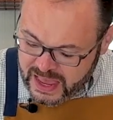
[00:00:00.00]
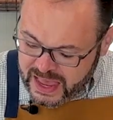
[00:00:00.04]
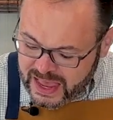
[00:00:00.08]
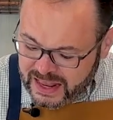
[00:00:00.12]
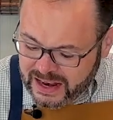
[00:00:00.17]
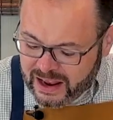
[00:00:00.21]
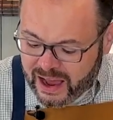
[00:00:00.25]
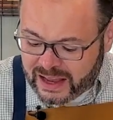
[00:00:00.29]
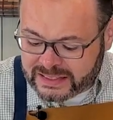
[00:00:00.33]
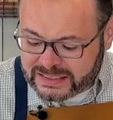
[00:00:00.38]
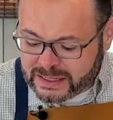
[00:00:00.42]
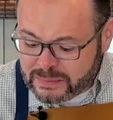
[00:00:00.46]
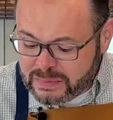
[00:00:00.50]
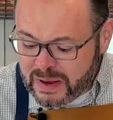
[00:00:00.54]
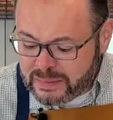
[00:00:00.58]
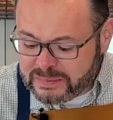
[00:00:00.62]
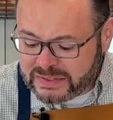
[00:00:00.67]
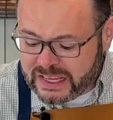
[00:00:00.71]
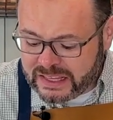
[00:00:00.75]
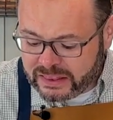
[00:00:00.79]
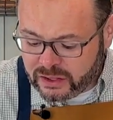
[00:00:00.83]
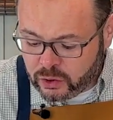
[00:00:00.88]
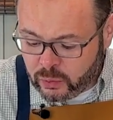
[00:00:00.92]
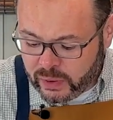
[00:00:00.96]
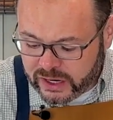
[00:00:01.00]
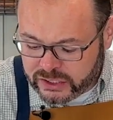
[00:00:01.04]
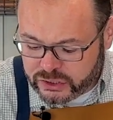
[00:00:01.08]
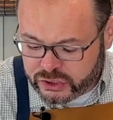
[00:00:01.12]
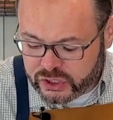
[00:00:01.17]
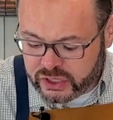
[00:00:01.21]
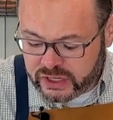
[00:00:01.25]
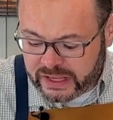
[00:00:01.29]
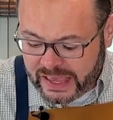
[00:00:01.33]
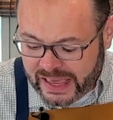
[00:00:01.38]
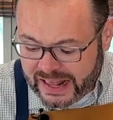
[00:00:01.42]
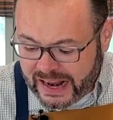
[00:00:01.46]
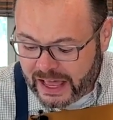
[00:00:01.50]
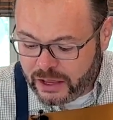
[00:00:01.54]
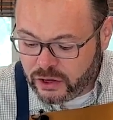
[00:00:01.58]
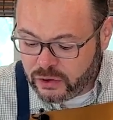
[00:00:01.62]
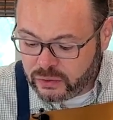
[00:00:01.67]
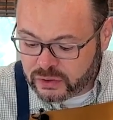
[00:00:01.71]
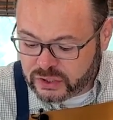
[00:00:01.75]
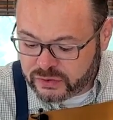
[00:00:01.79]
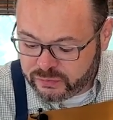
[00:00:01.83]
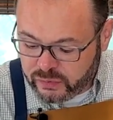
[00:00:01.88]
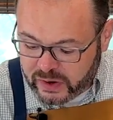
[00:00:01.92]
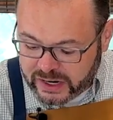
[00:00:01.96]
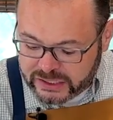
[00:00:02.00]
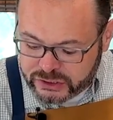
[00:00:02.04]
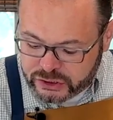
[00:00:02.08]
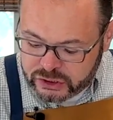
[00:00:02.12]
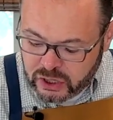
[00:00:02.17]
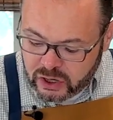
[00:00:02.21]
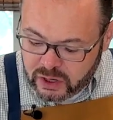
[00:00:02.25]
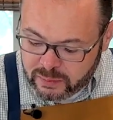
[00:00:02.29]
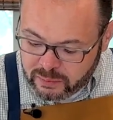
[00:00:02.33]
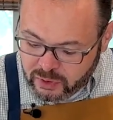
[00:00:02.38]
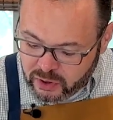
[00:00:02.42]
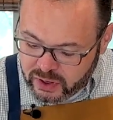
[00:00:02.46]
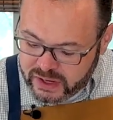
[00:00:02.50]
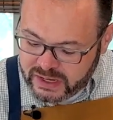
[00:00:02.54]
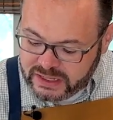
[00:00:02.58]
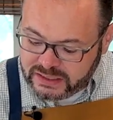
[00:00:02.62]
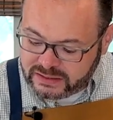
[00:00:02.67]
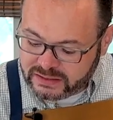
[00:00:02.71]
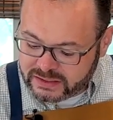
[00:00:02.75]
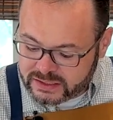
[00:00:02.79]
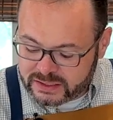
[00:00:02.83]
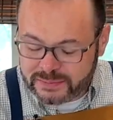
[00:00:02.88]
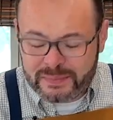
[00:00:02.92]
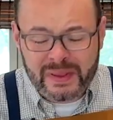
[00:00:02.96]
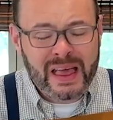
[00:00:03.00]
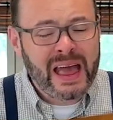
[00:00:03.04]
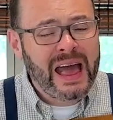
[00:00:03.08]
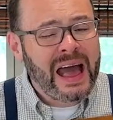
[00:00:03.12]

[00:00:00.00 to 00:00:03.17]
Now I sometimes get the question, can I use fresh turnip greens?